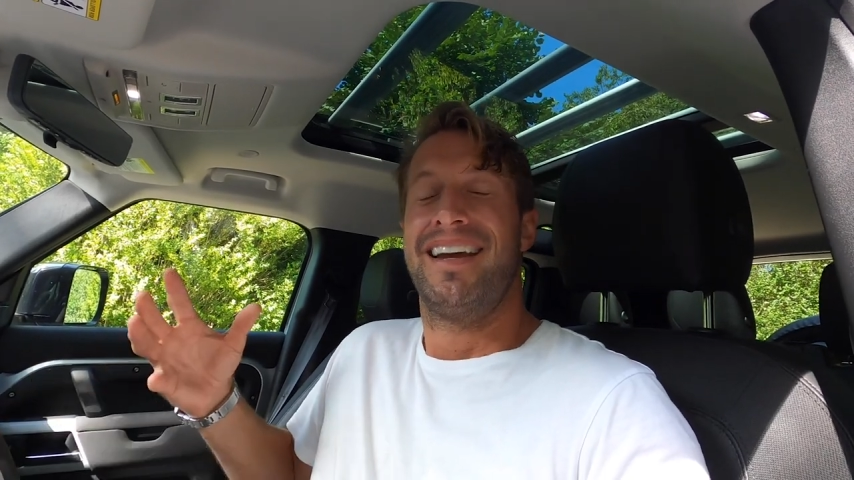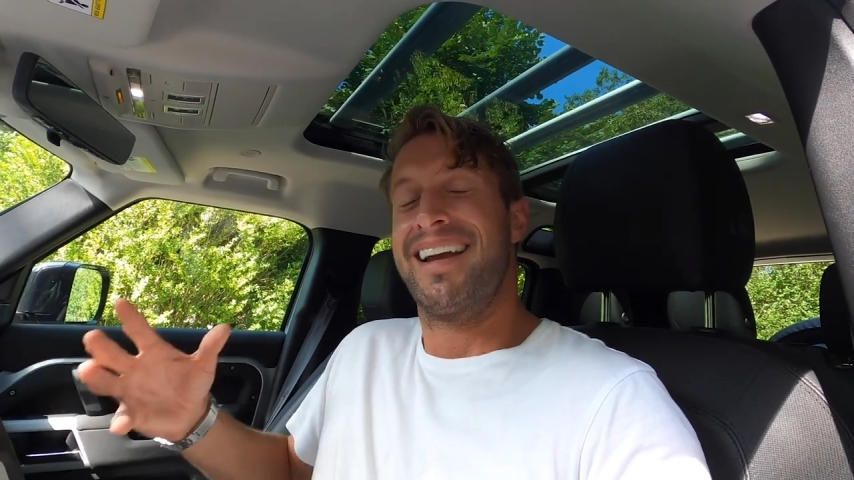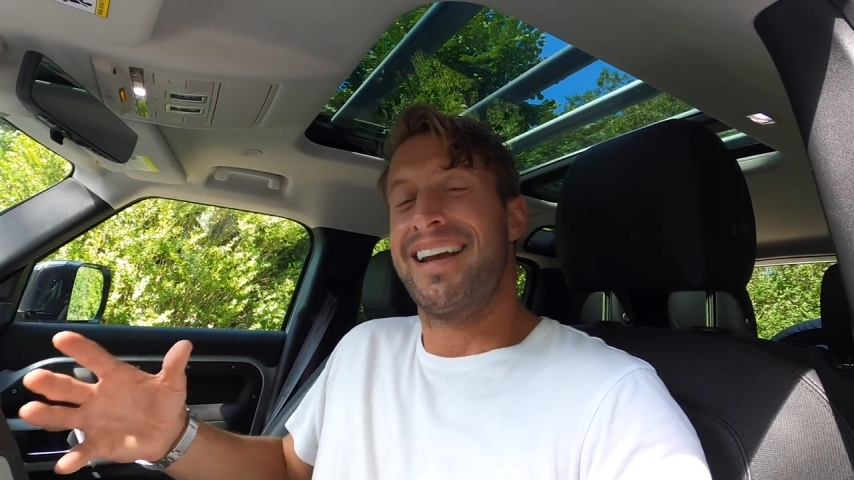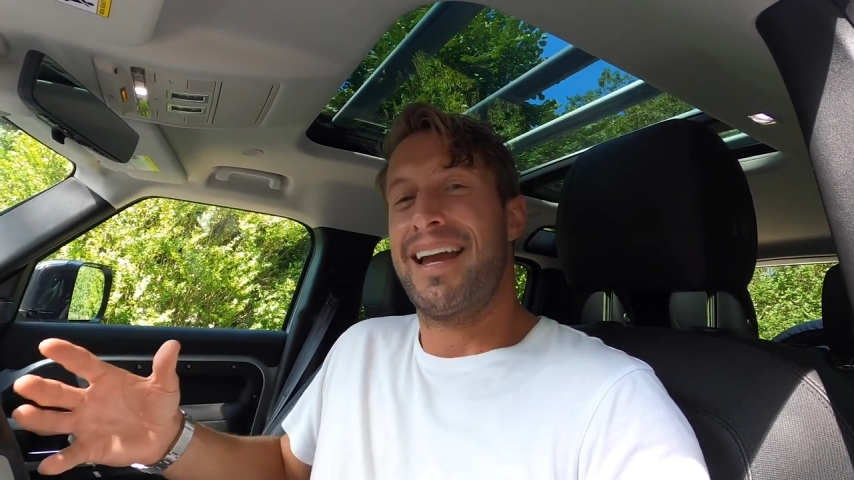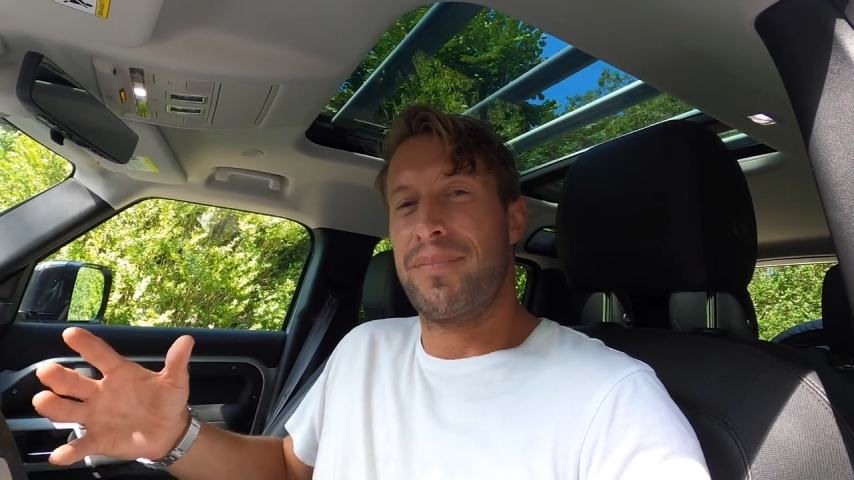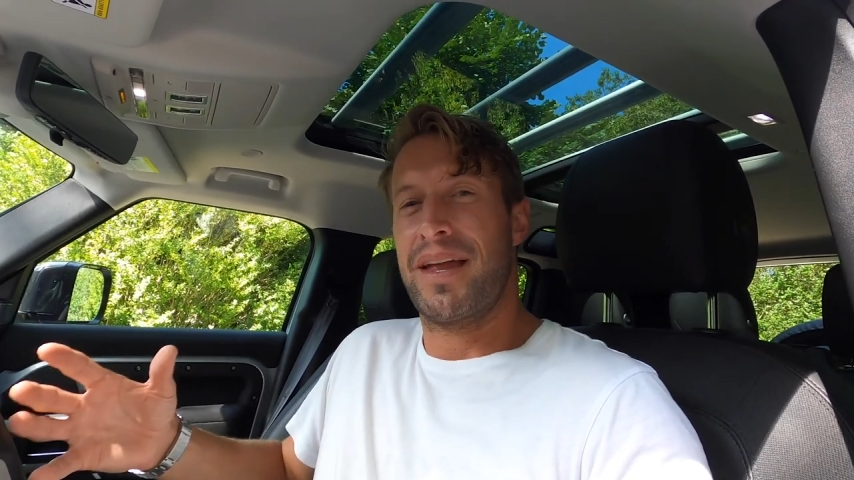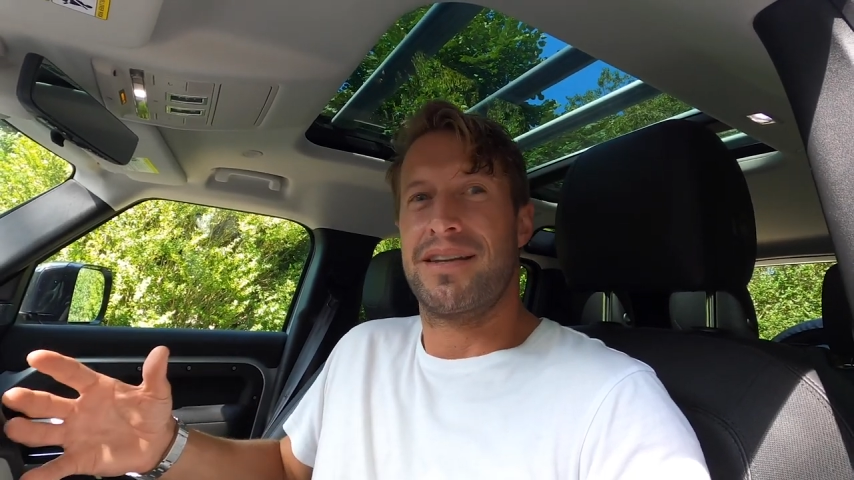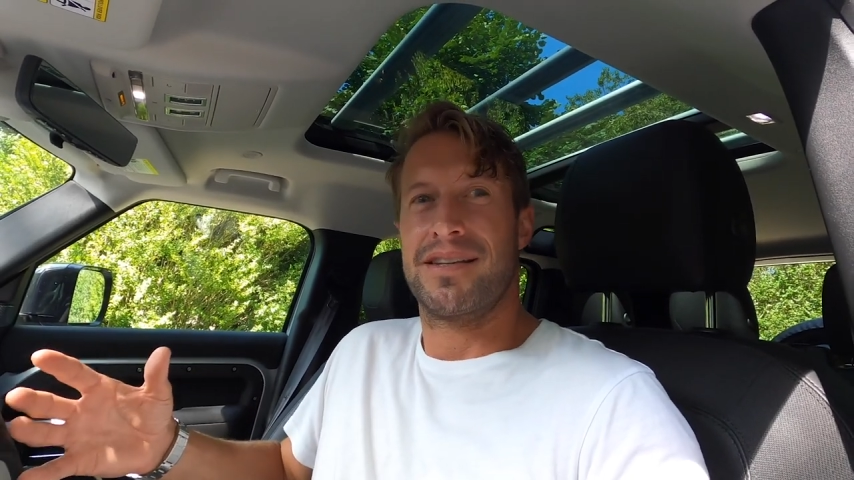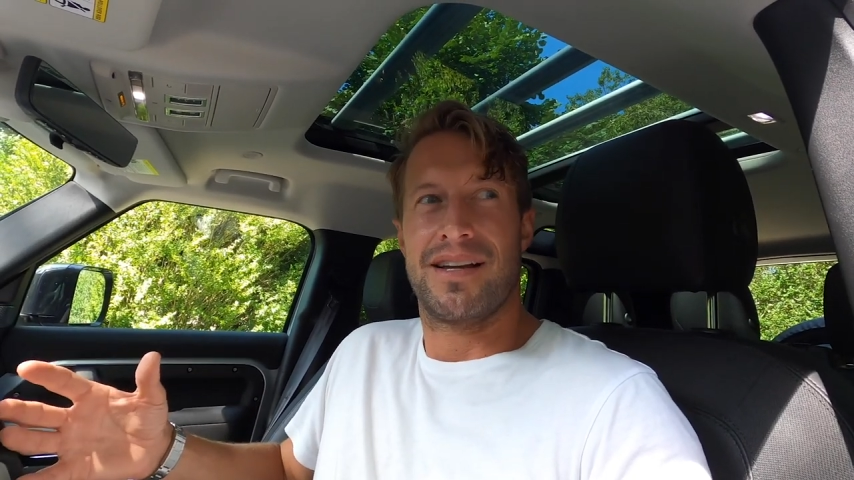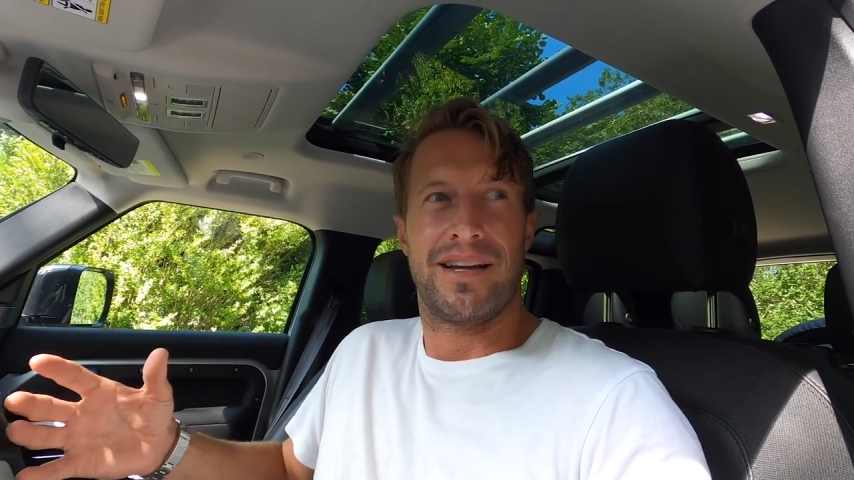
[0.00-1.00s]
and kept that
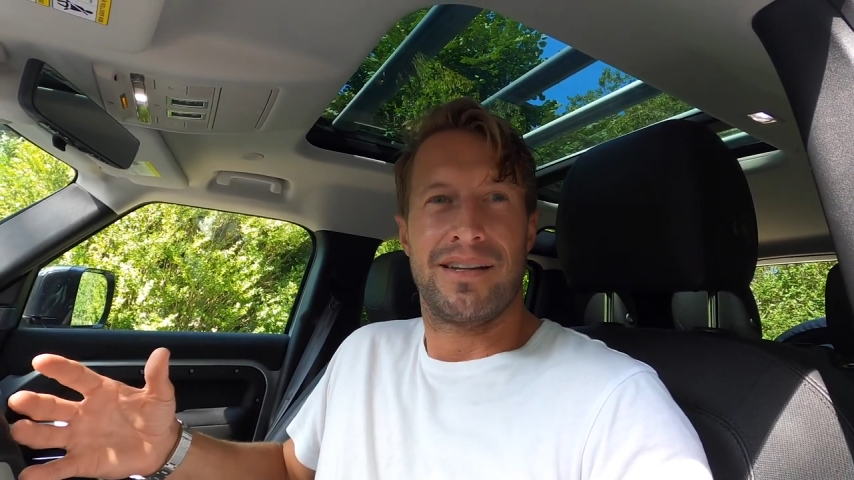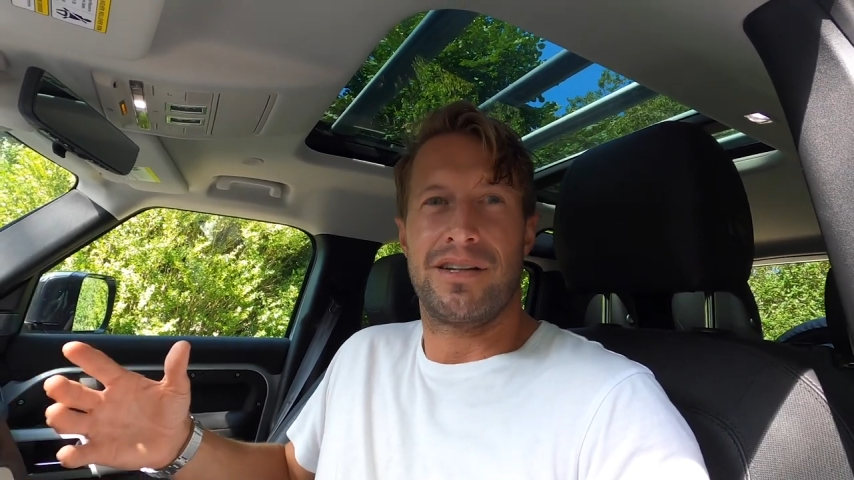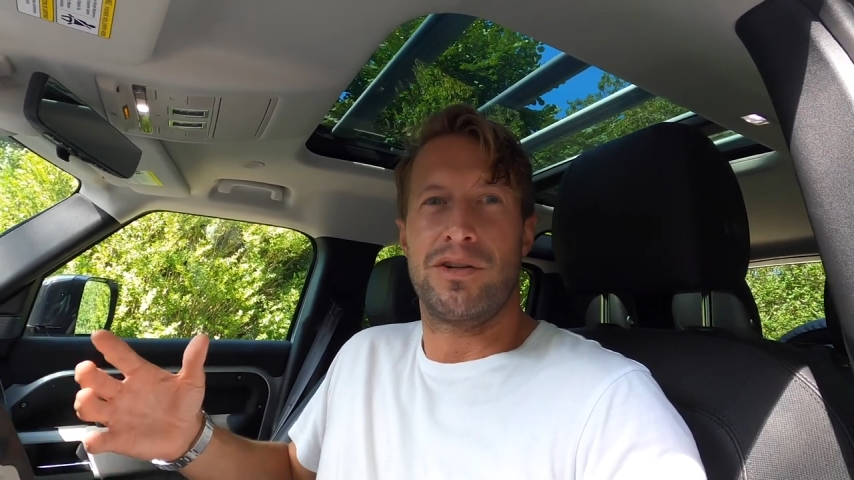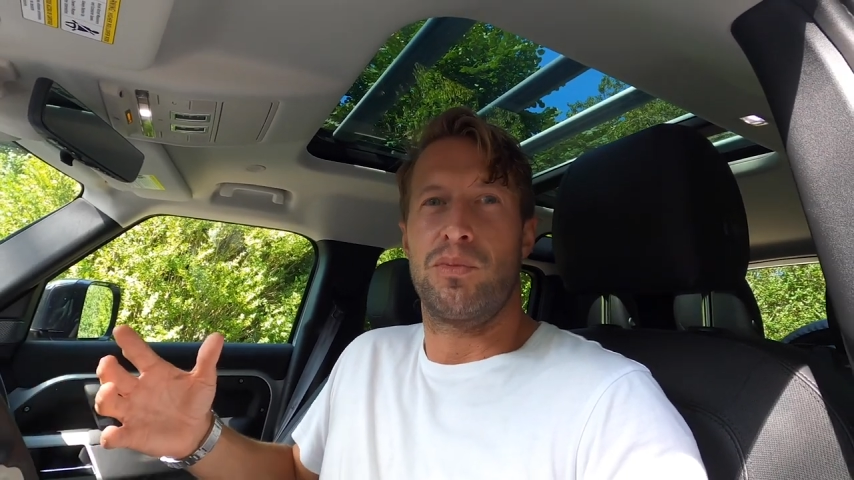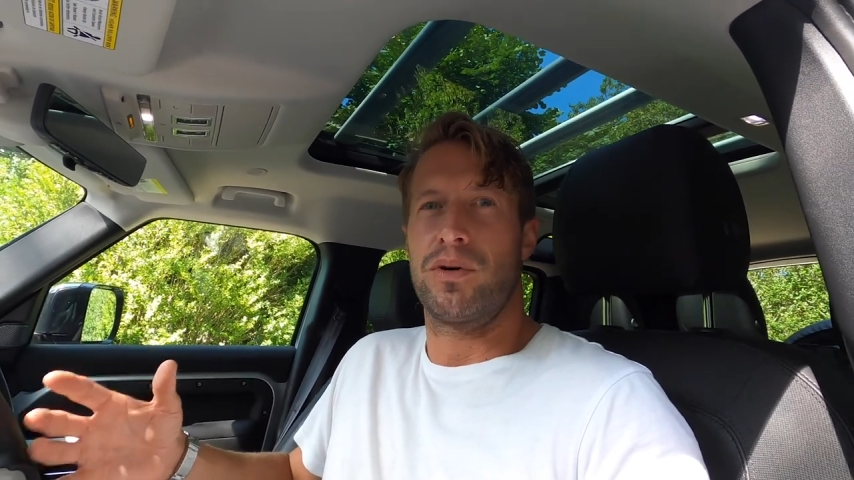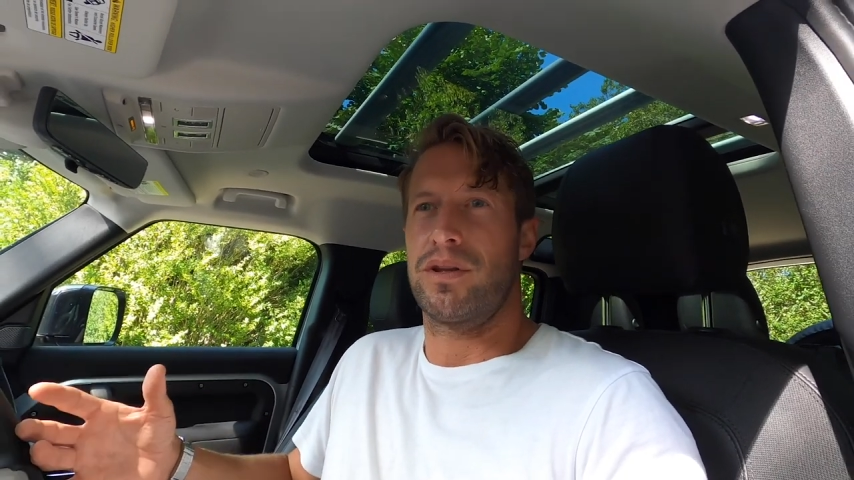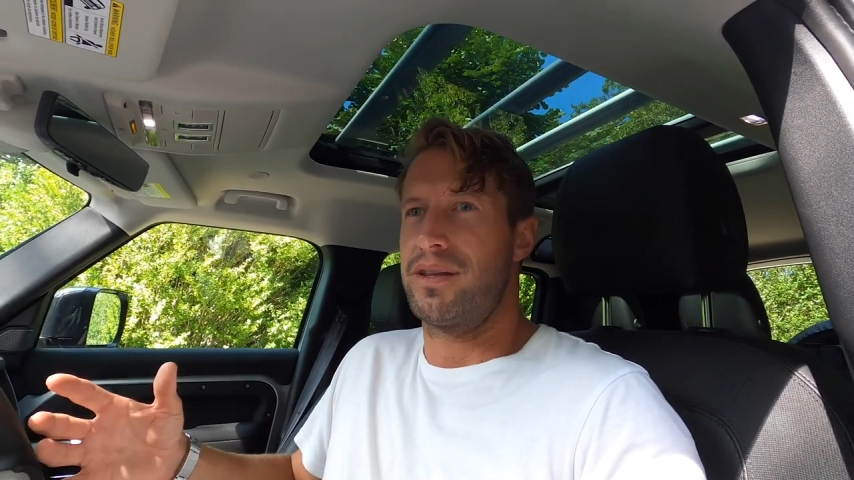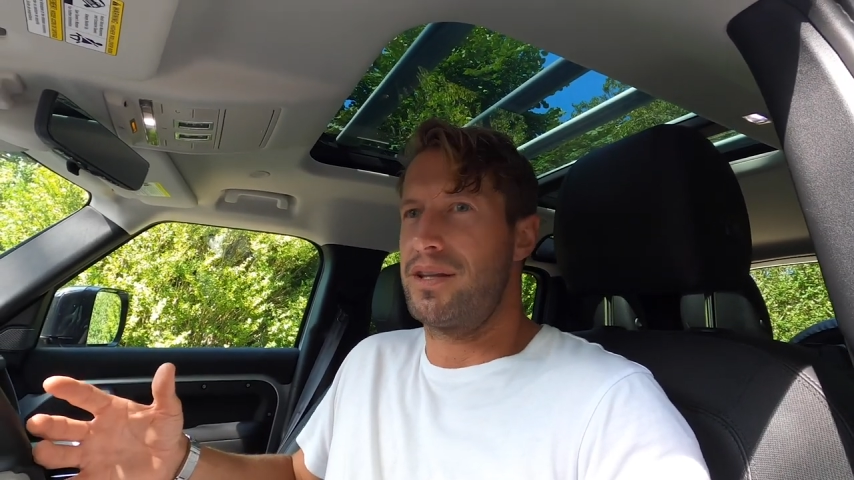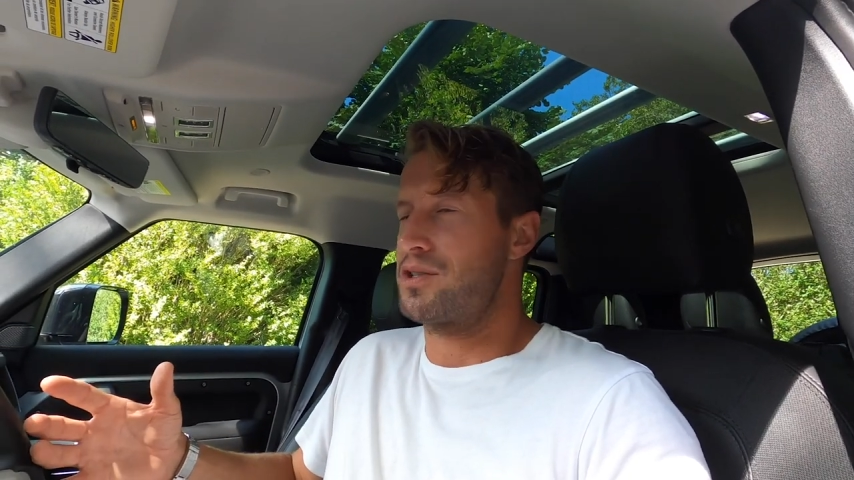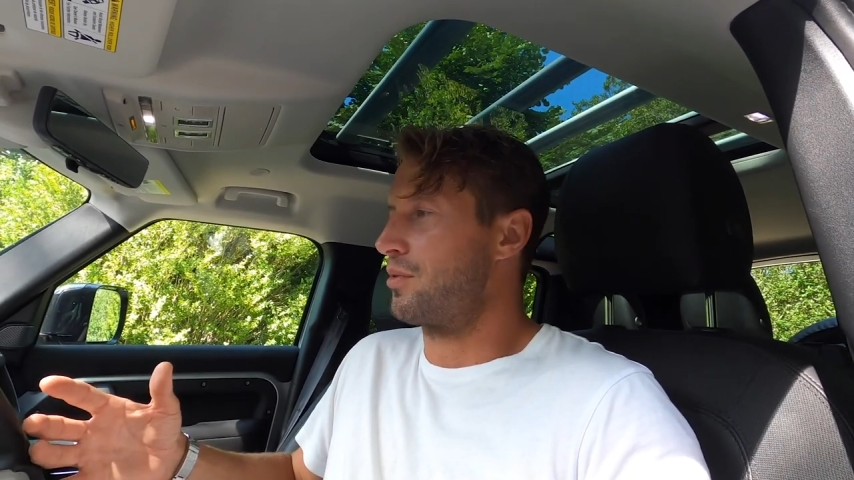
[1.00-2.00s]
design a little more
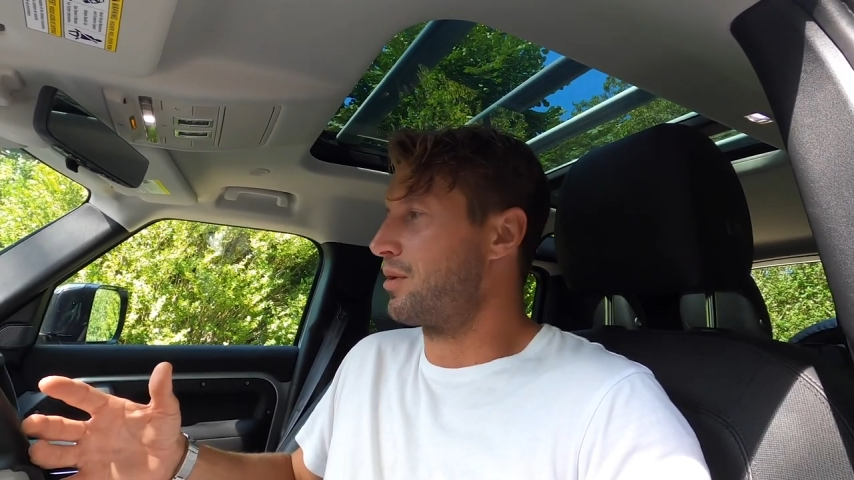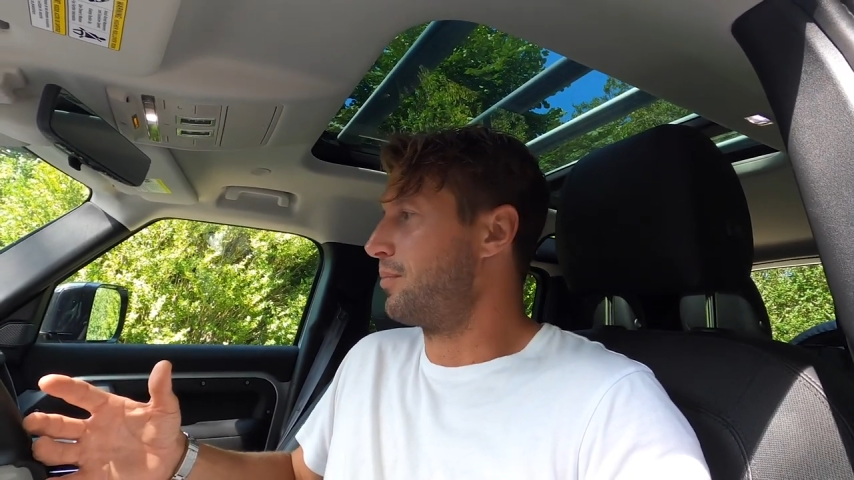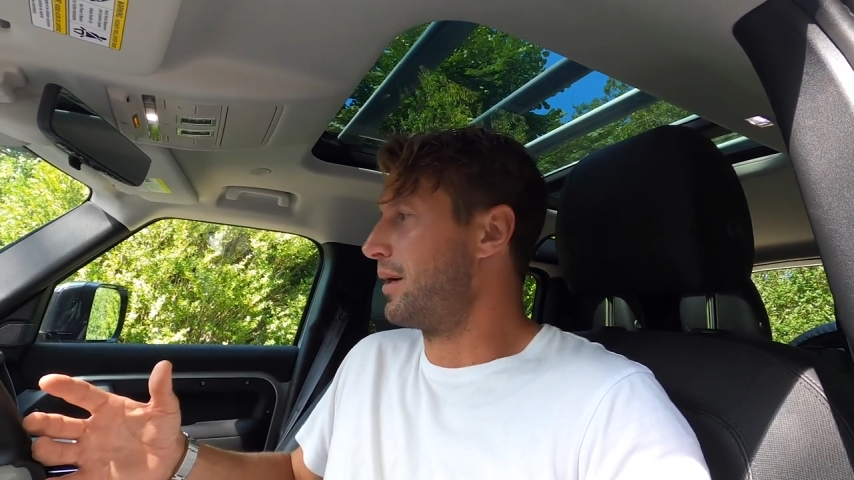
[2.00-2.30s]
than this one,